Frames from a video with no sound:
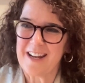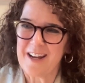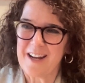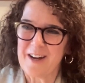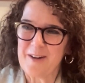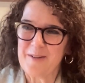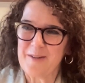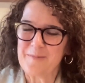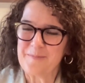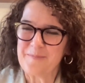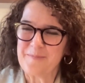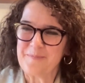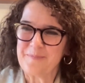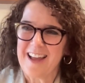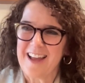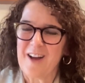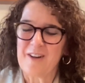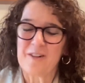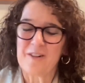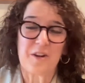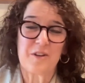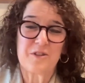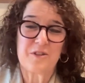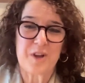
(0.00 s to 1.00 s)
I'll
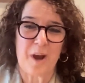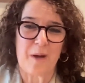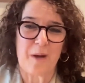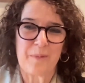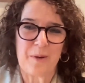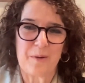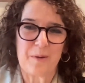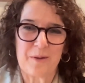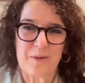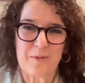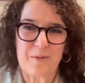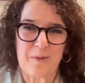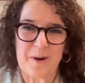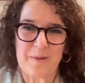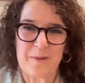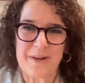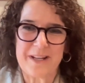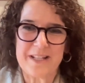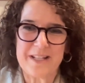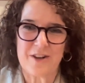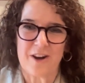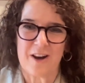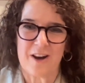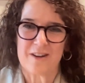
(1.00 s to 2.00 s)
go shopping with one of my
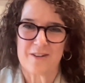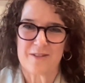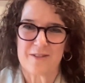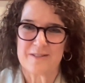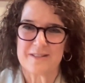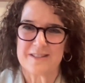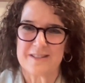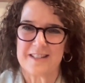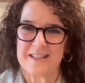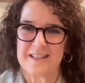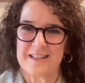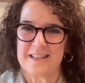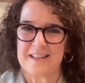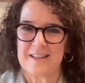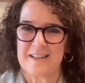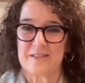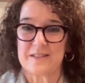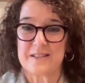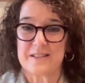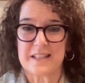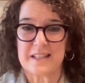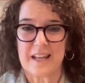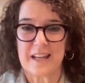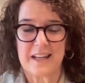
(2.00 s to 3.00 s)
daughters and they'll
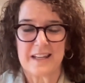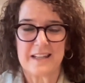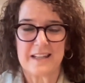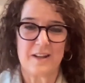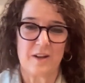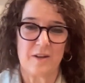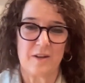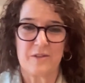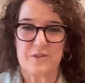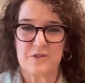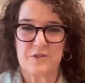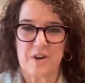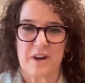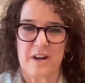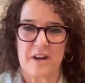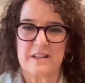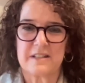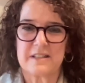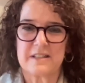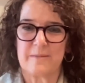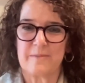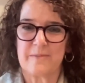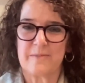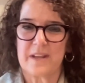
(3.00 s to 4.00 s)
say, they're trying
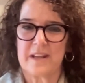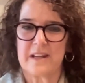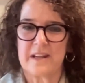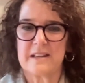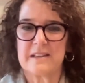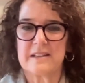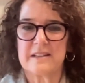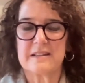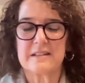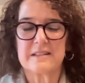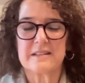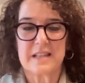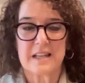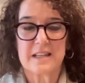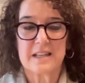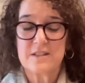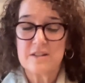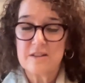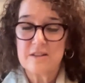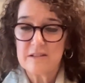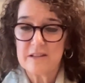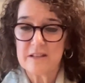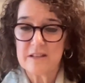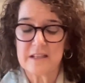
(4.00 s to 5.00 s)
something and say, do
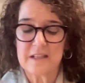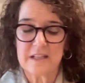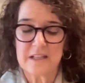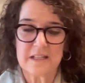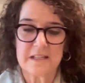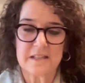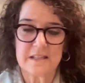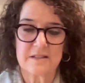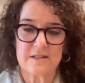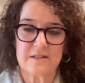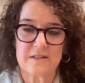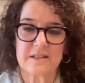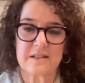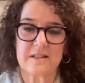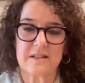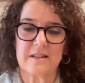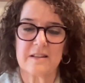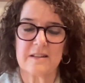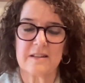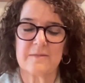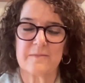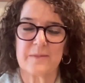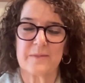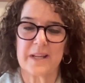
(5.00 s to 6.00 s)
you think this looks good?
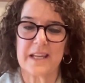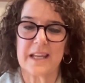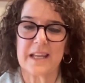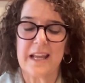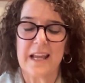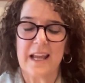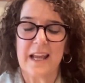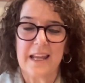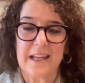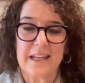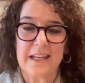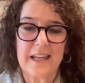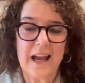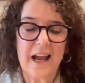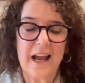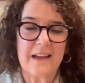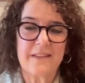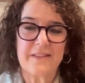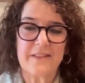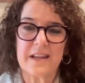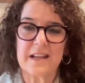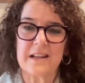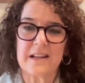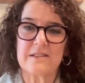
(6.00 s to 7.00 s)
And I'm like, yeah, I
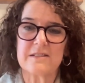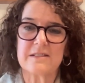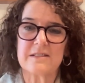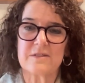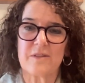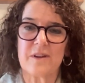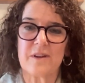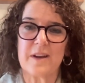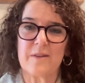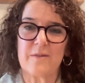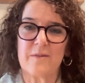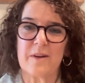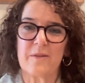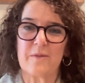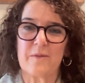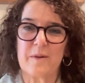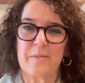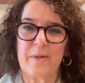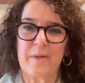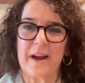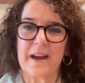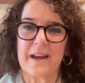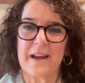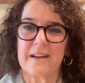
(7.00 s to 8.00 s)
think it looks great. Why don't we
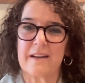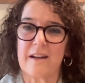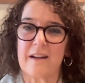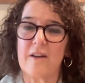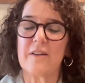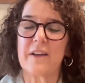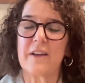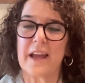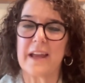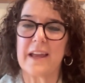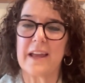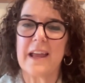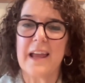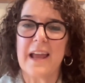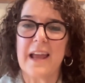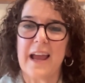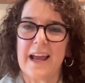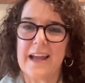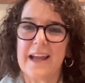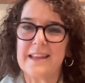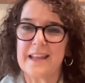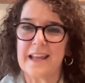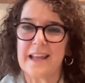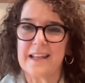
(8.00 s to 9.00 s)
buy it? Okay.
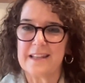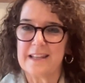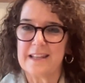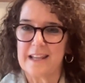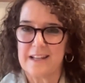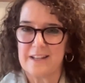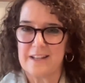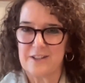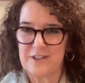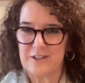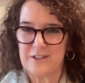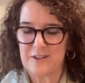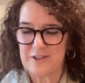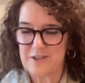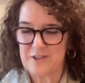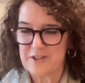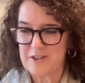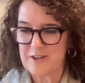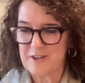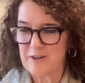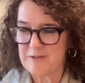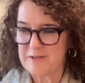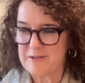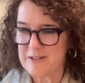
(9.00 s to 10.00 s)
And then she
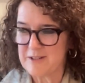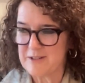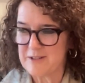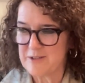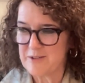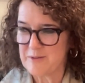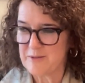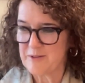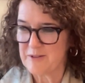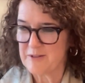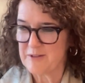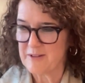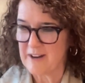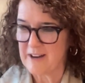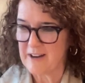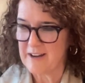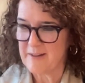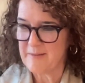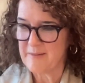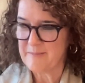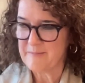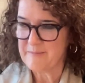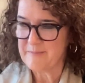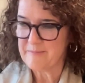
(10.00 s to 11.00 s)
goes into
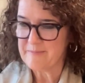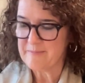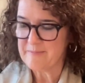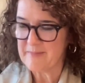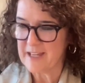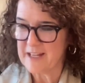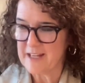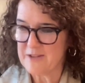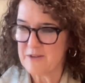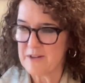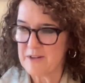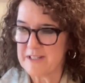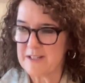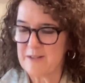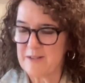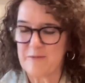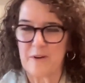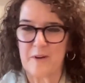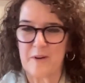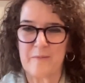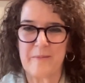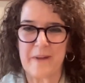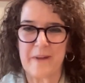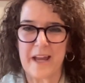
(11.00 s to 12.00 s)
her dressing
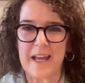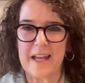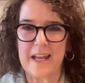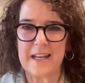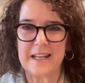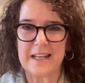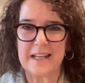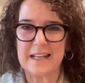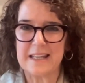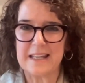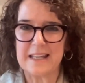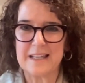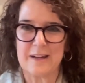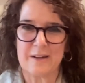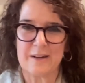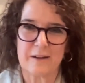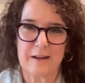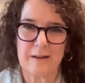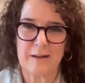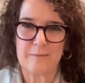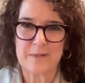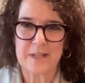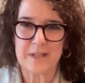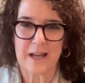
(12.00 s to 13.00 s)
room and
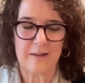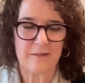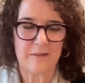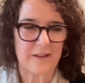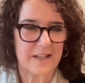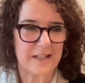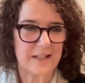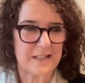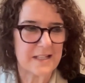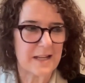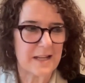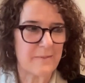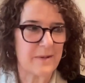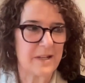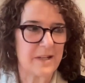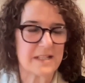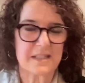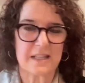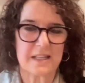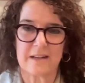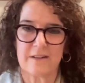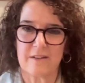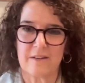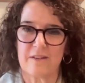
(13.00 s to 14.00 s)
comes out like 10 minutes
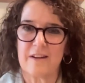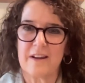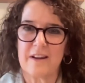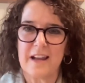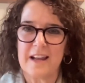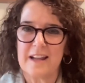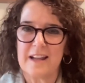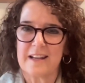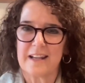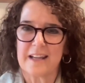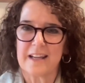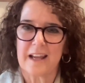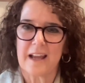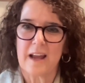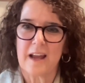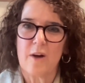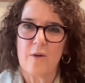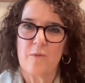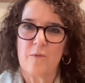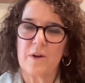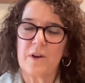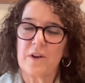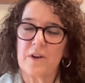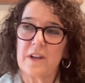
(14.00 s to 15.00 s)
later, like,
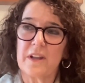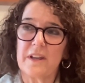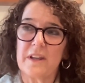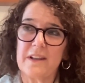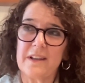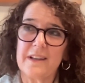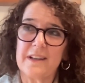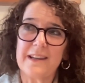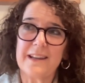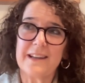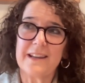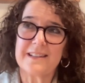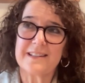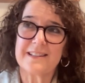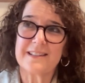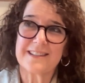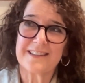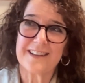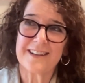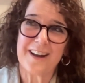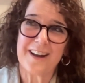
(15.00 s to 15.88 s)
well, Lily and